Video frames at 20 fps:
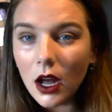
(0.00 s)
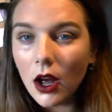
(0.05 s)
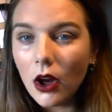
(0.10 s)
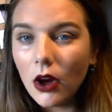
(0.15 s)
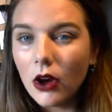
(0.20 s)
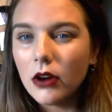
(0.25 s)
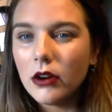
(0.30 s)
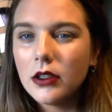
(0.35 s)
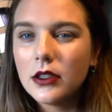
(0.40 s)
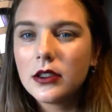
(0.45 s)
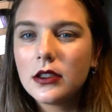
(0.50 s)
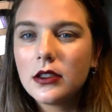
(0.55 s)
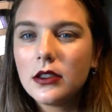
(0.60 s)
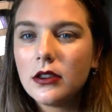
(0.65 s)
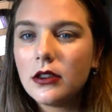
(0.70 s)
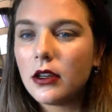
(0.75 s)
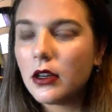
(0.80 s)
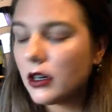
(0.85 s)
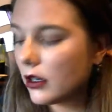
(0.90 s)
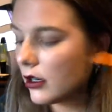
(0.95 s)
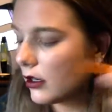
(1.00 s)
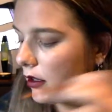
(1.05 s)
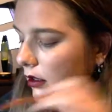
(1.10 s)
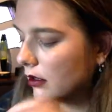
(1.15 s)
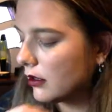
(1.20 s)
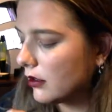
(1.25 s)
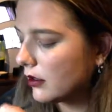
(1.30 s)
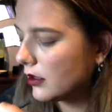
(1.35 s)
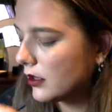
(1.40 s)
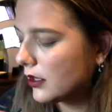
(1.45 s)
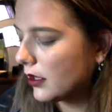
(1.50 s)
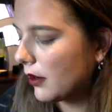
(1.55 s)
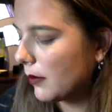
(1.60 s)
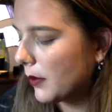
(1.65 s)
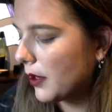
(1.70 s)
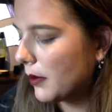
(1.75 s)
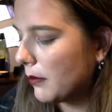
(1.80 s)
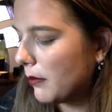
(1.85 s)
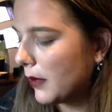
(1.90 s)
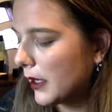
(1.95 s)
Oh, it's too dark. So I'm
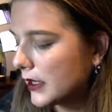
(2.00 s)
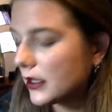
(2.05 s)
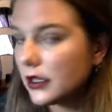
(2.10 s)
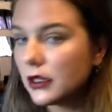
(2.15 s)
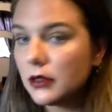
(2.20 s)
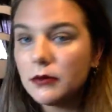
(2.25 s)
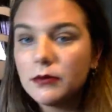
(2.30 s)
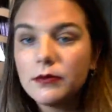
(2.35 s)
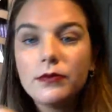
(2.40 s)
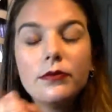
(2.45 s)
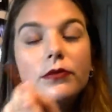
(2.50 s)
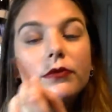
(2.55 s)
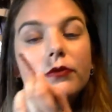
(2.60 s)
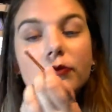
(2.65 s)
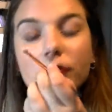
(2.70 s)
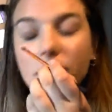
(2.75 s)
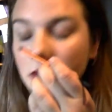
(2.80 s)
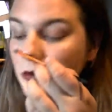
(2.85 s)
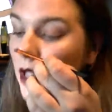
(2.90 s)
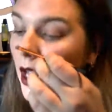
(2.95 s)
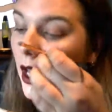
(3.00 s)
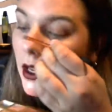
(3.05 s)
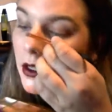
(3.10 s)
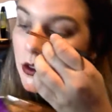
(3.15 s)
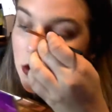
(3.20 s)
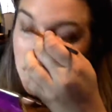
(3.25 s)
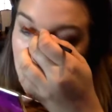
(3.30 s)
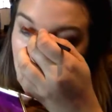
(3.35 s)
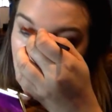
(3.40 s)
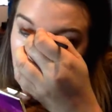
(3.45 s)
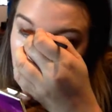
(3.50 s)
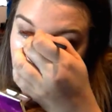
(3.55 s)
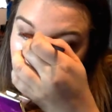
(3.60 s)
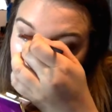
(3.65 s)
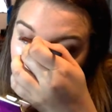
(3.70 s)
gonna mix them, actually.